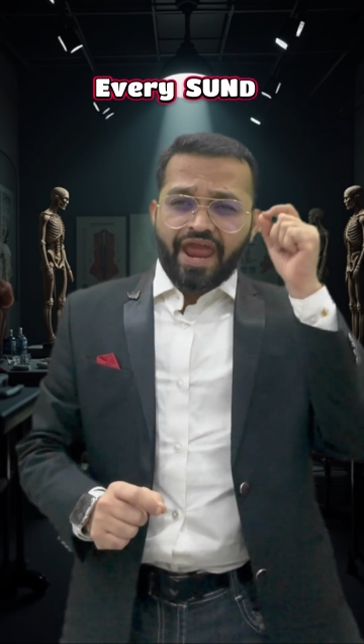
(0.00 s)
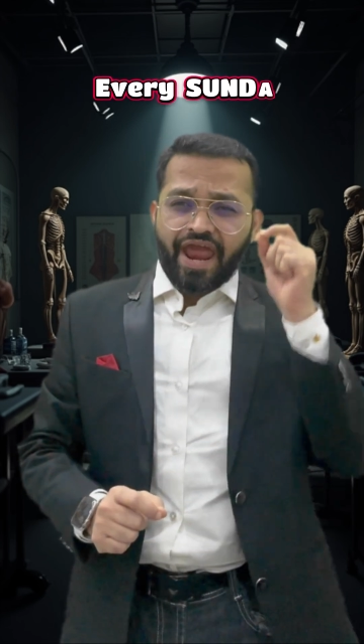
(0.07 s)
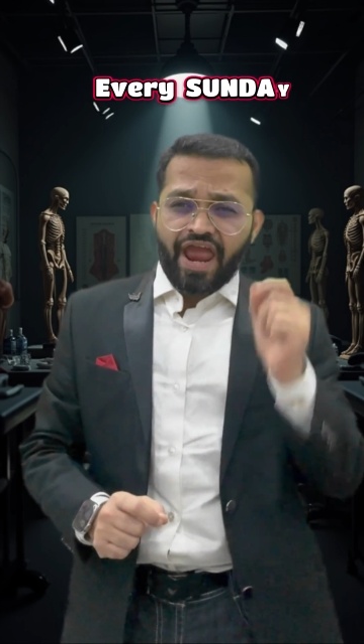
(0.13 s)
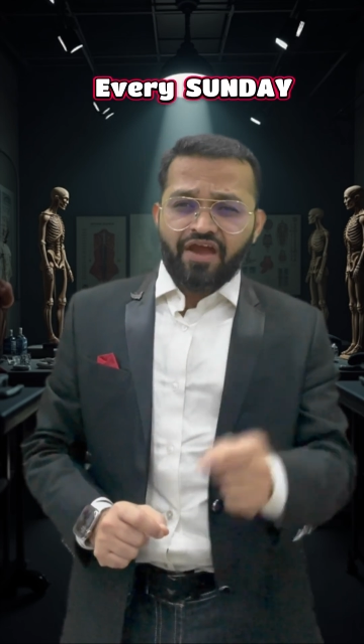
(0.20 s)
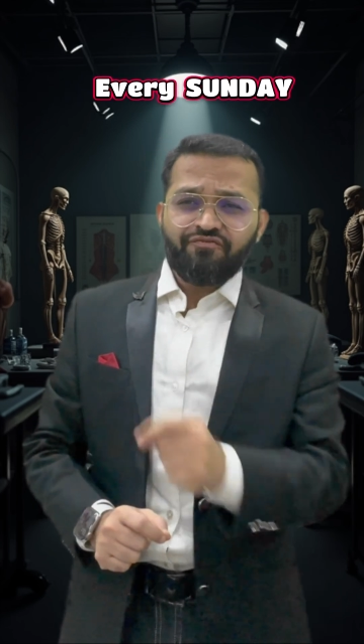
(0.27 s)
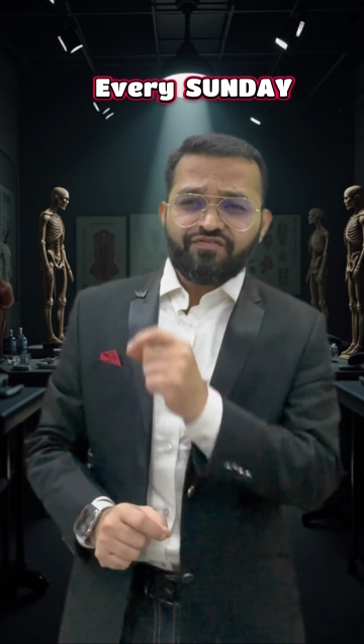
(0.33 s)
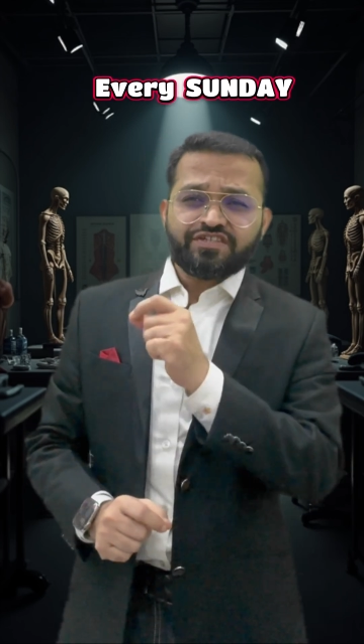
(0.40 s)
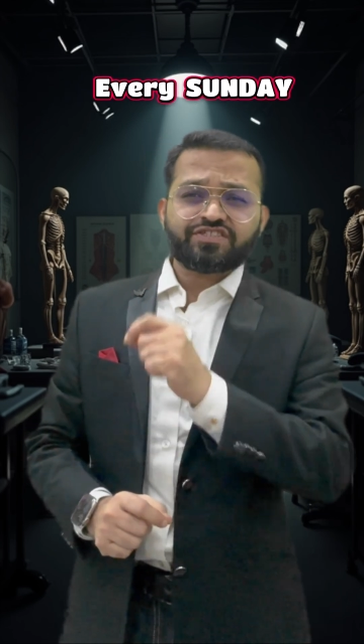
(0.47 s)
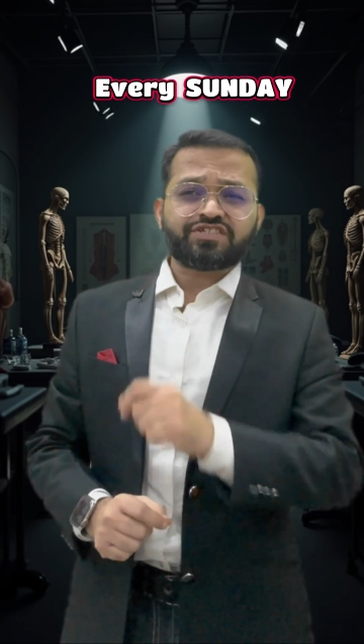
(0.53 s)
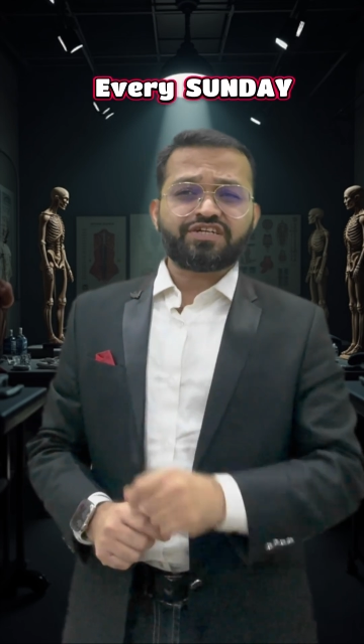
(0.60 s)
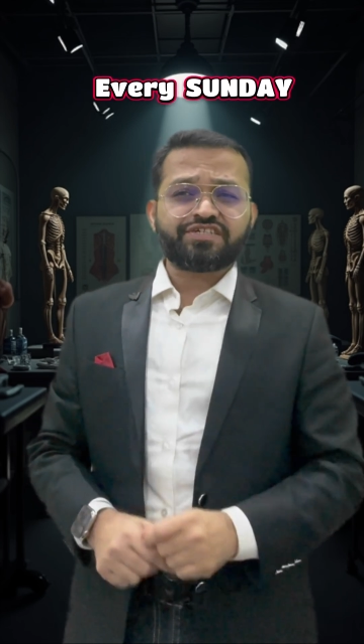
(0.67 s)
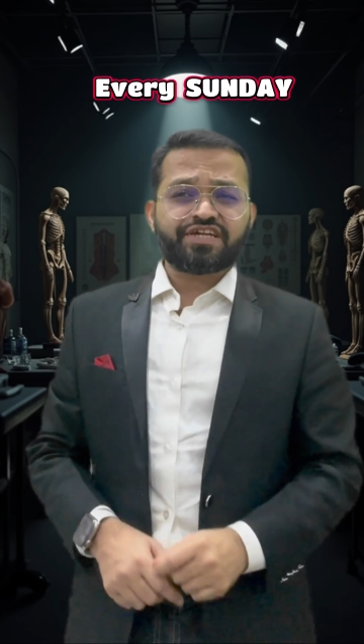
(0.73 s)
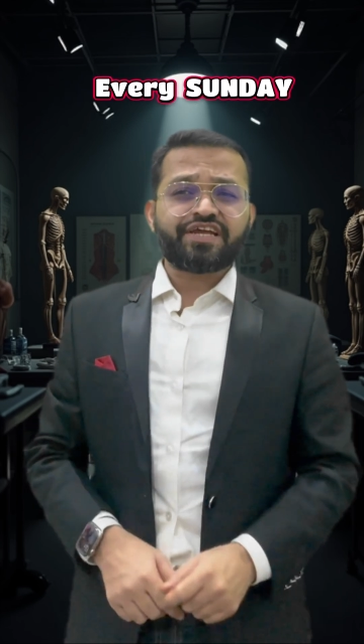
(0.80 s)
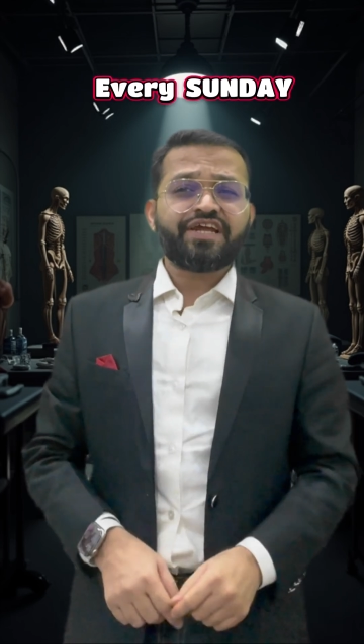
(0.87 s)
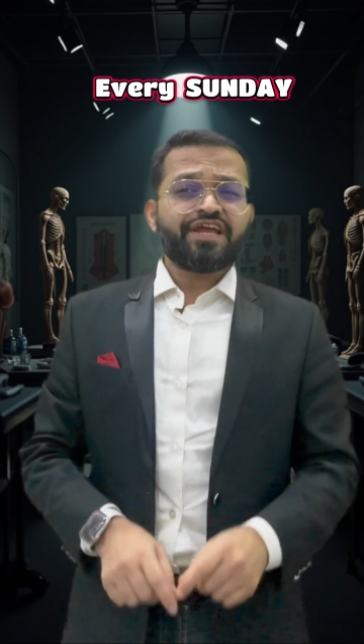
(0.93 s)
every
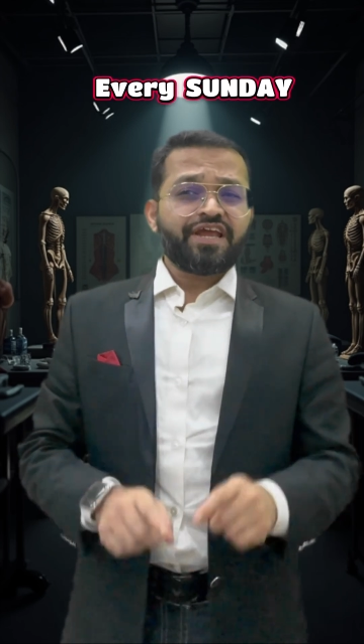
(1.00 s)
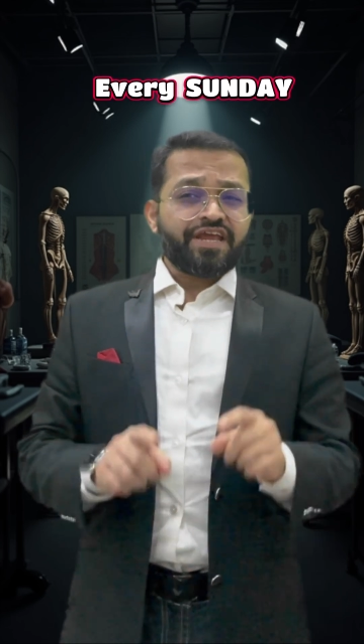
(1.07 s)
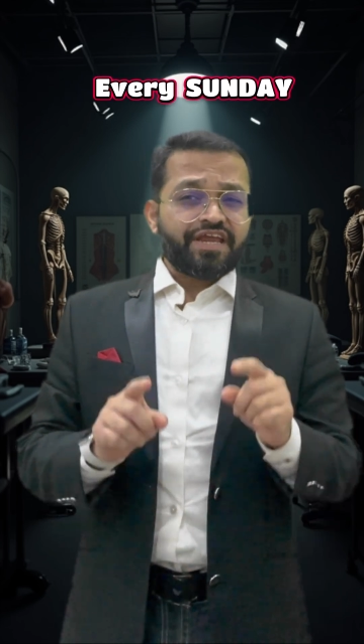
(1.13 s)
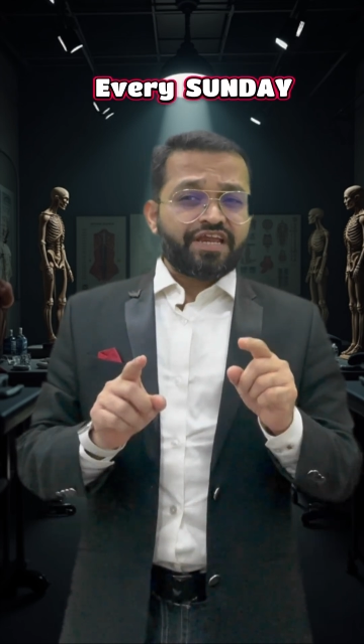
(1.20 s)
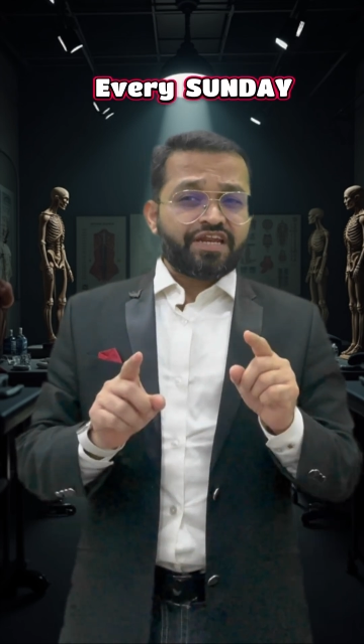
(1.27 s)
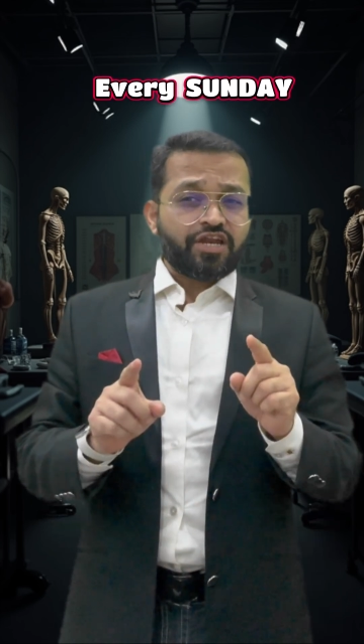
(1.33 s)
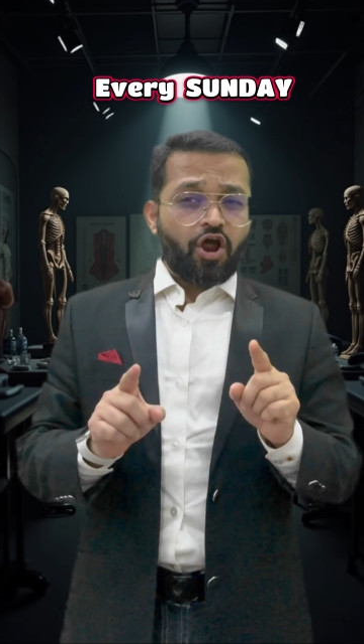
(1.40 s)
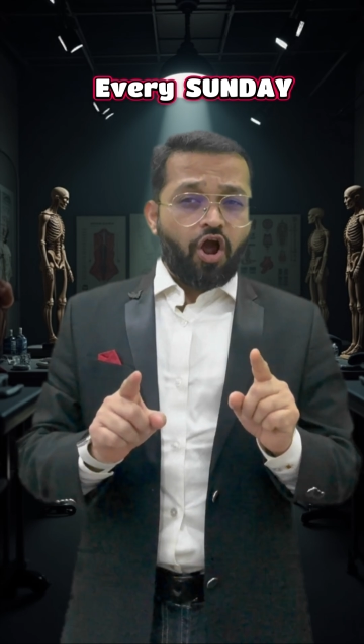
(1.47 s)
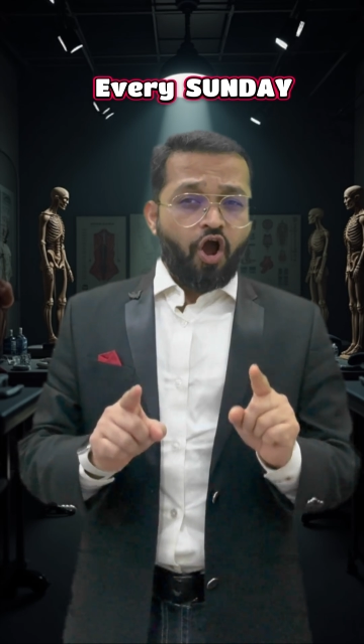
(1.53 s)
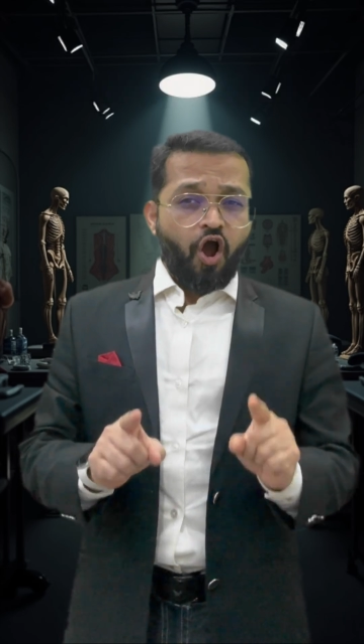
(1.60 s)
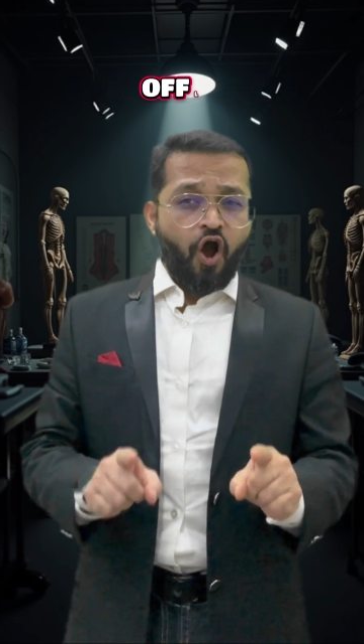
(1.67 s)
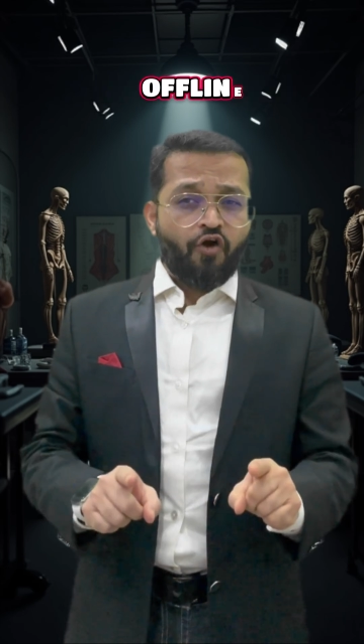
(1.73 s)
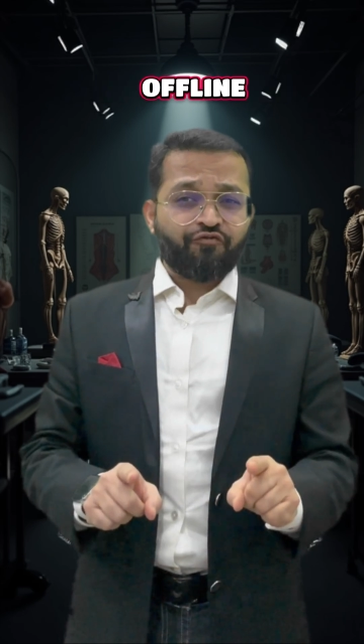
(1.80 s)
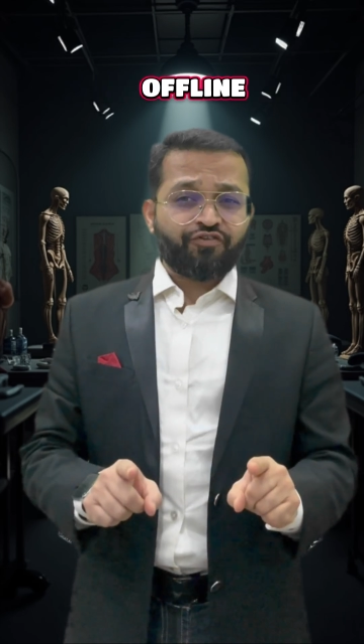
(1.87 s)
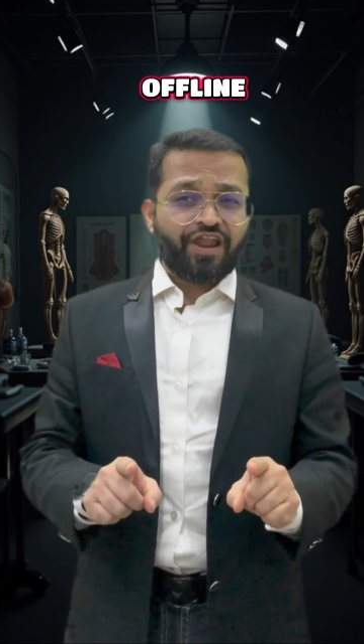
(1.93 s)
Sunday in
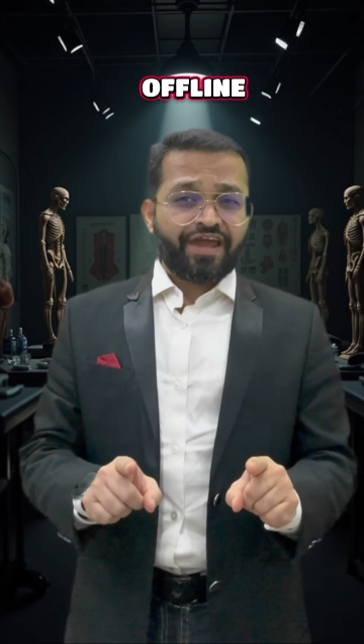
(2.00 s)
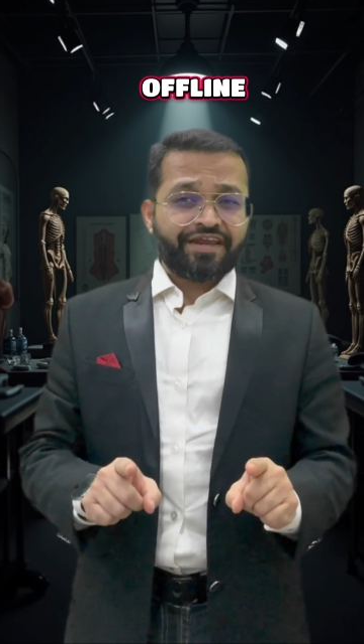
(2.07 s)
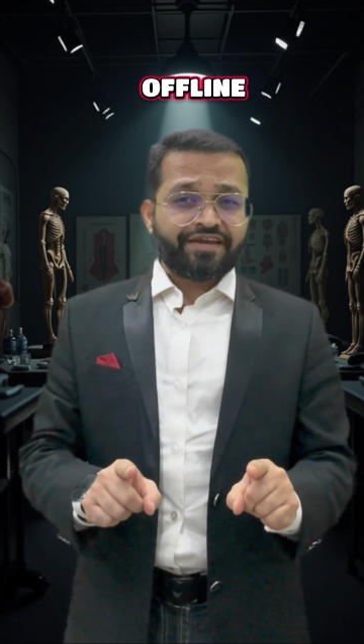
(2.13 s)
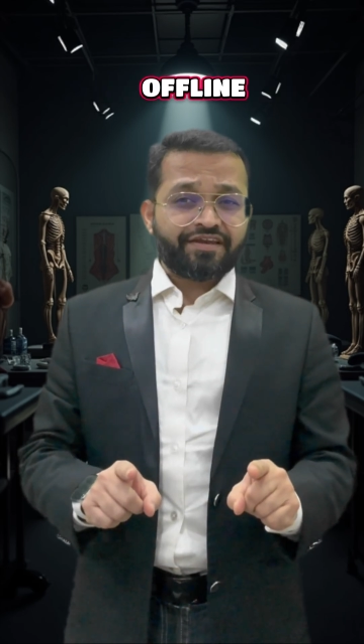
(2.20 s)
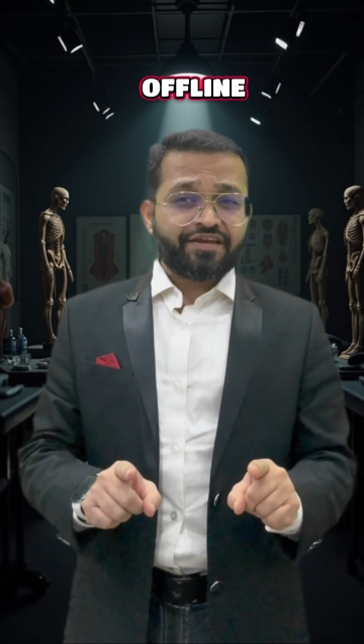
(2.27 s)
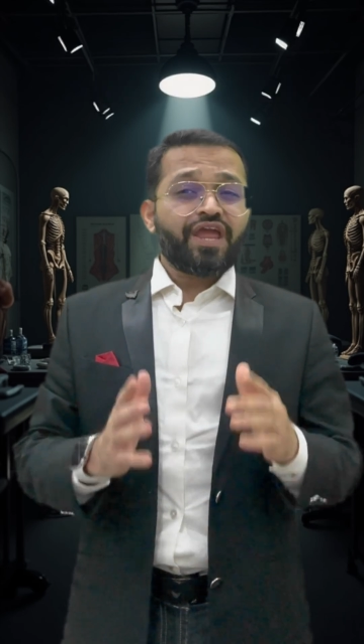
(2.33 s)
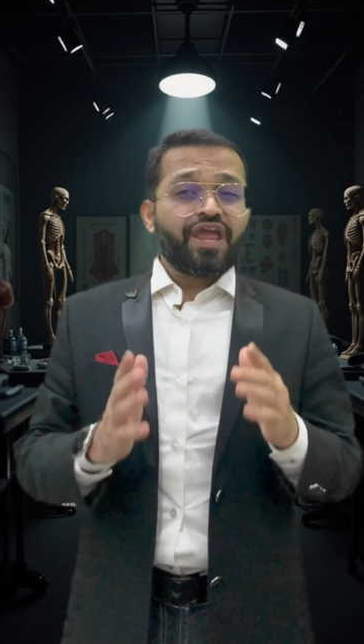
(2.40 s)
offline.